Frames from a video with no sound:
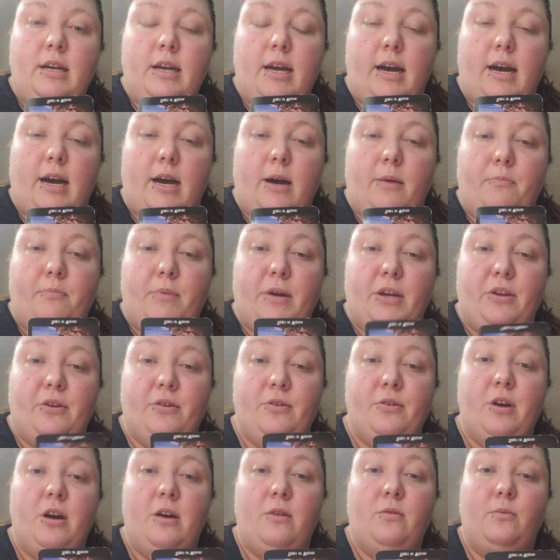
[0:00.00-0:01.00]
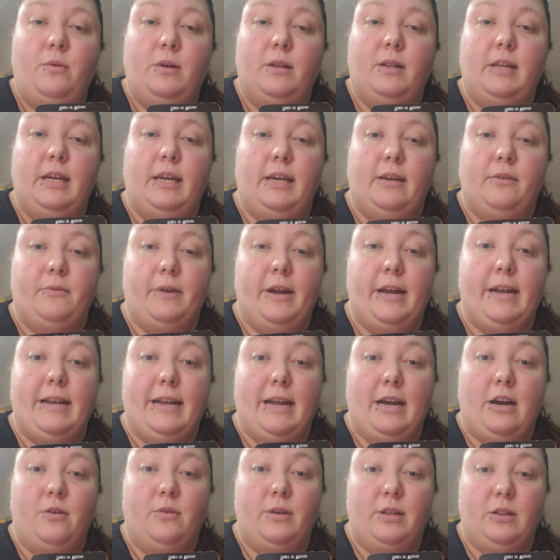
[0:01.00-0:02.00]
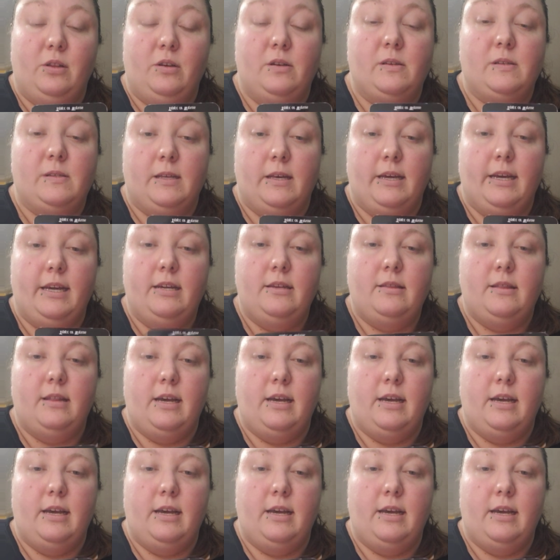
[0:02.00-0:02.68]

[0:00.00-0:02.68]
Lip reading: But you're not willing right now, it looks like,